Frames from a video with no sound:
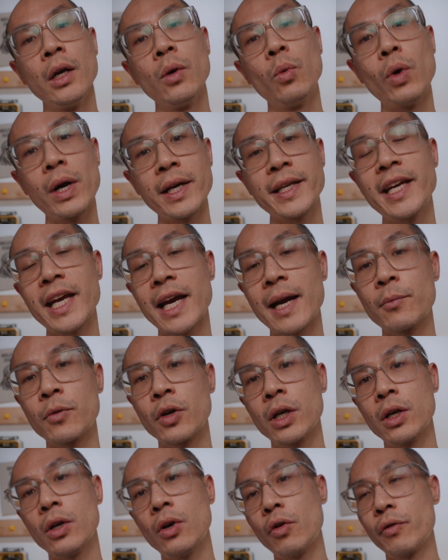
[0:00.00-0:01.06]
one
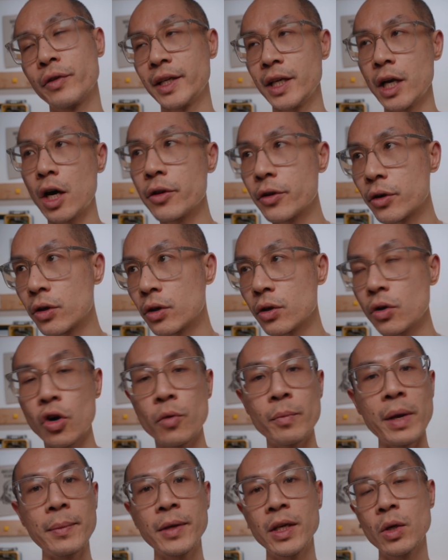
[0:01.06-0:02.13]
camera over the other, or
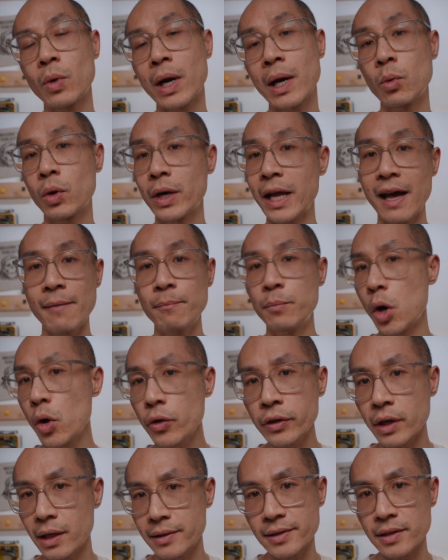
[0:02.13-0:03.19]
maybe you might want to have
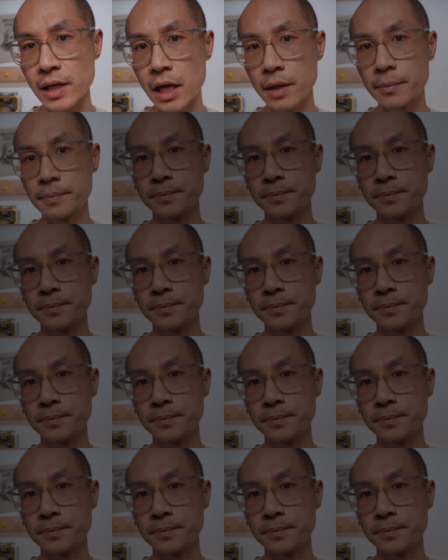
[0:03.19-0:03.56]
both on set.